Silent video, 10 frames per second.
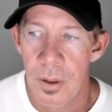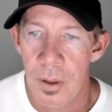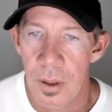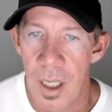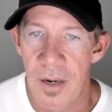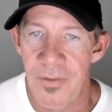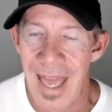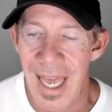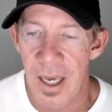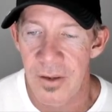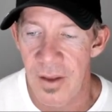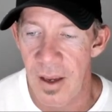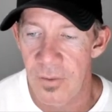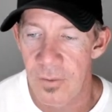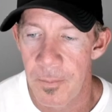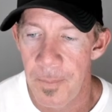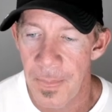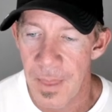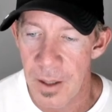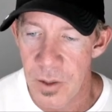out of AXS.
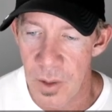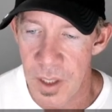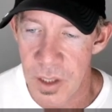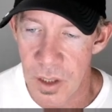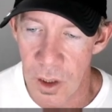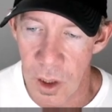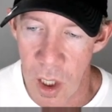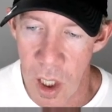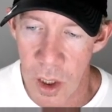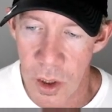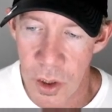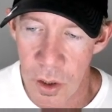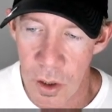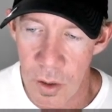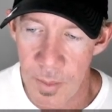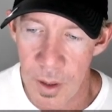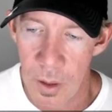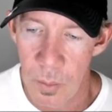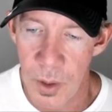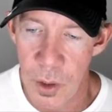So this long term,
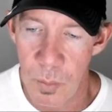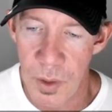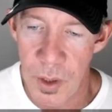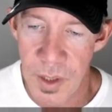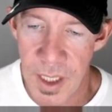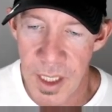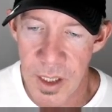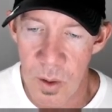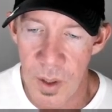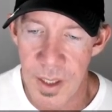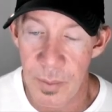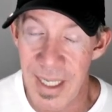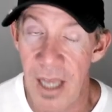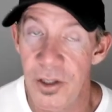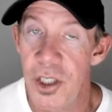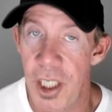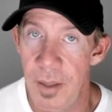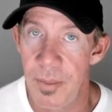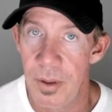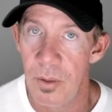when you when you see these coins, and we nailed
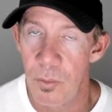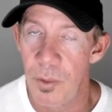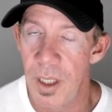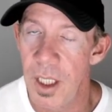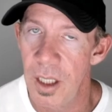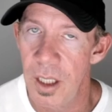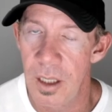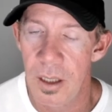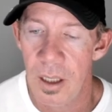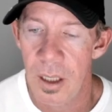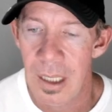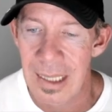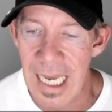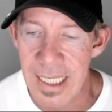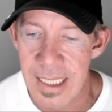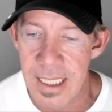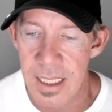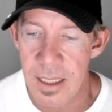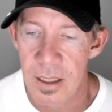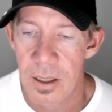SHIB really good last
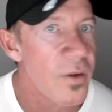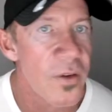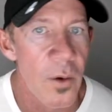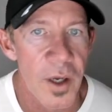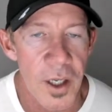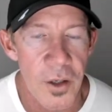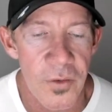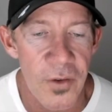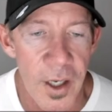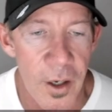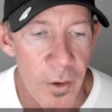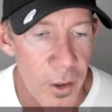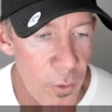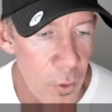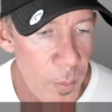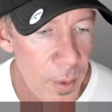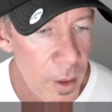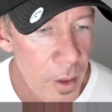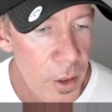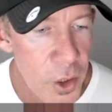season. So again, you can here in group
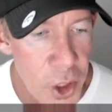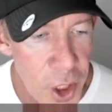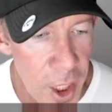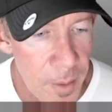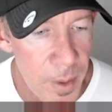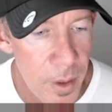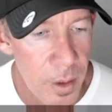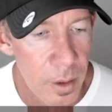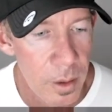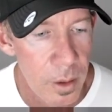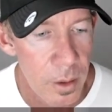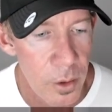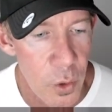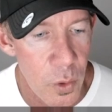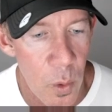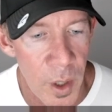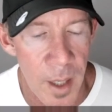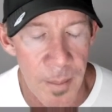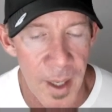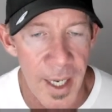SHIB, new coin
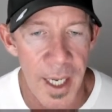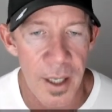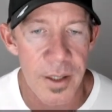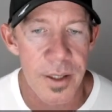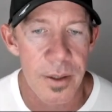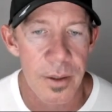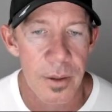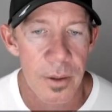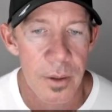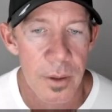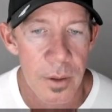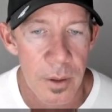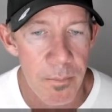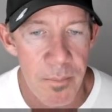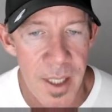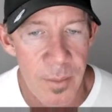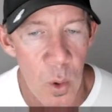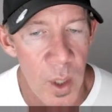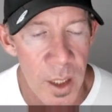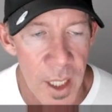on Binance, meme
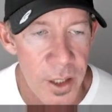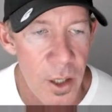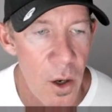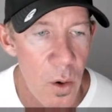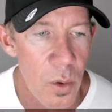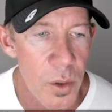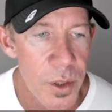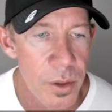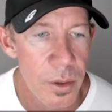coin like Doge,